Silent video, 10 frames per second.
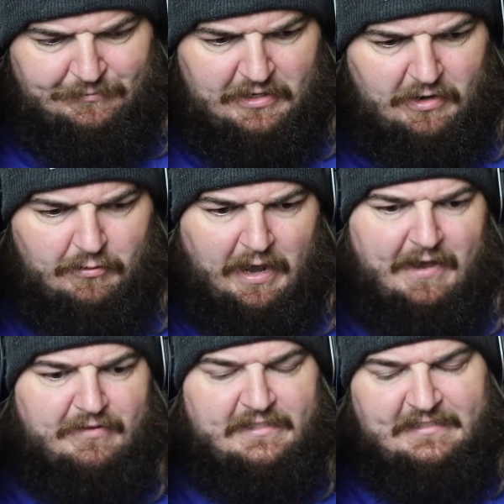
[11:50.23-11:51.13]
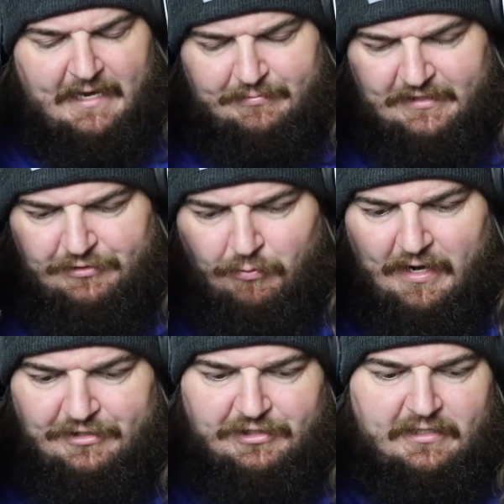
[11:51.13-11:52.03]
you know, having the same
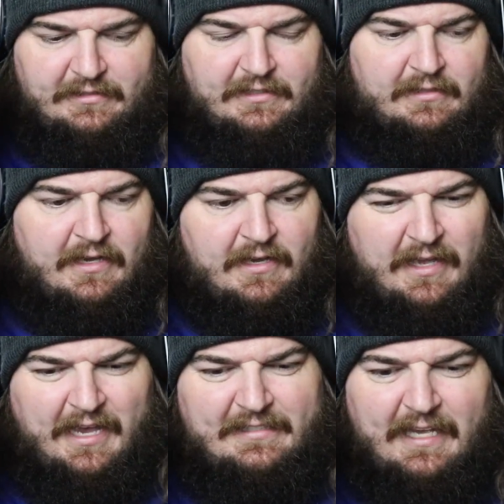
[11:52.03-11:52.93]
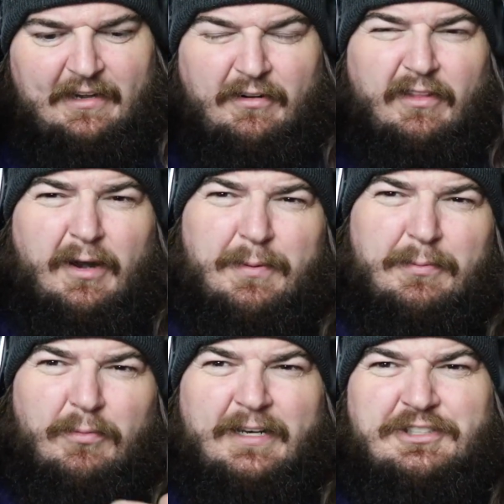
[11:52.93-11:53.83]
situations and et cetera. A lot of
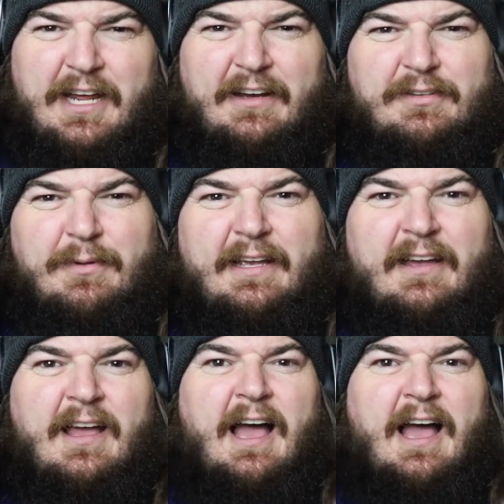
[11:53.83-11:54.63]
people reaching out to me.